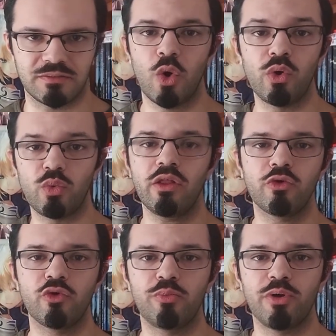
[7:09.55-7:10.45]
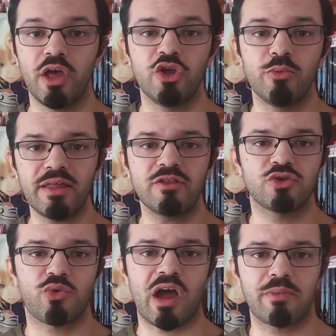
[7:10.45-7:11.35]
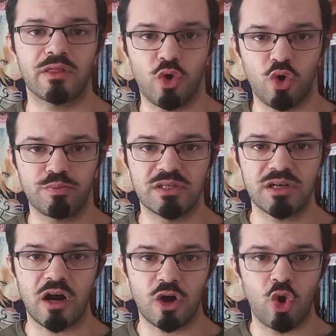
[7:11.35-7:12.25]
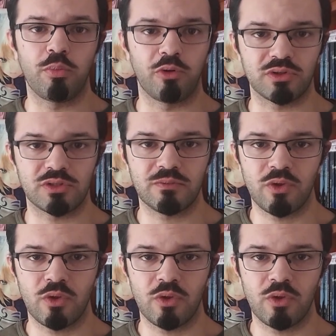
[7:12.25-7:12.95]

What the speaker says: With one group, you may describe that the corpses are kobolds.